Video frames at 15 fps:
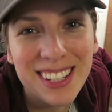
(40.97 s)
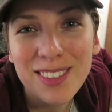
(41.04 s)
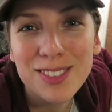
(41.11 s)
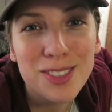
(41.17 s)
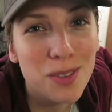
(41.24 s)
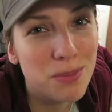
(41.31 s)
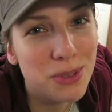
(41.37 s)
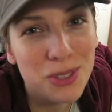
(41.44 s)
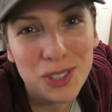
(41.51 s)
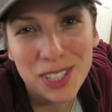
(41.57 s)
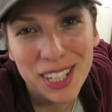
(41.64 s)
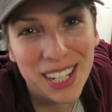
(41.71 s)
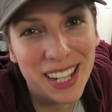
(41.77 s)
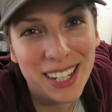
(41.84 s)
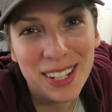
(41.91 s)
sounds so
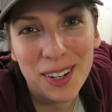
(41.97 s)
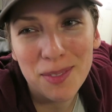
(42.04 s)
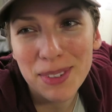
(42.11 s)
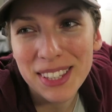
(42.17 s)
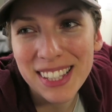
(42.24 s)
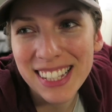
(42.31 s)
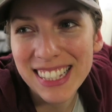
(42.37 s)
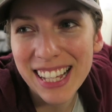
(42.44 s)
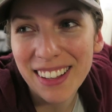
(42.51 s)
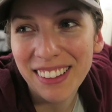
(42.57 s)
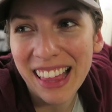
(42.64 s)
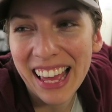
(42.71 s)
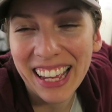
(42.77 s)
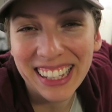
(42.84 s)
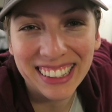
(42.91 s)
bougie, I know, but it's
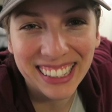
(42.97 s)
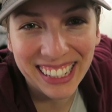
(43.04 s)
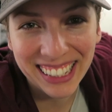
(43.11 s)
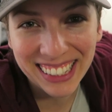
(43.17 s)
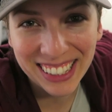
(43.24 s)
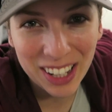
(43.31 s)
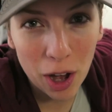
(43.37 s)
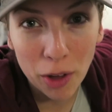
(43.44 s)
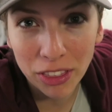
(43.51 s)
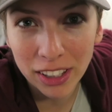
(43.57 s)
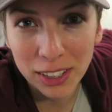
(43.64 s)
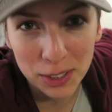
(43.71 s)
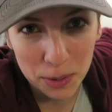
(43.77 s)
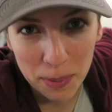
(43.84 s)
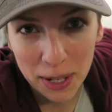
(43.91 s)
LA and like all
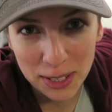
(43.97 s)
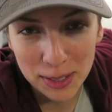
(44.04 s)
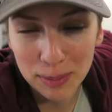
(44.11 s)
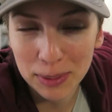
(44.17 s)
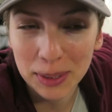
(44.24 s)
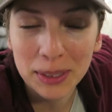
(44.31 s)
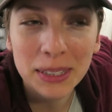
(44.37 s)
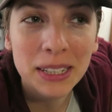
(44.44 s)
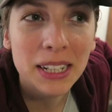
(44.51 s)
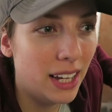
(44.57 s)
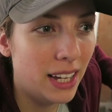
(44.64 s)
things are possible.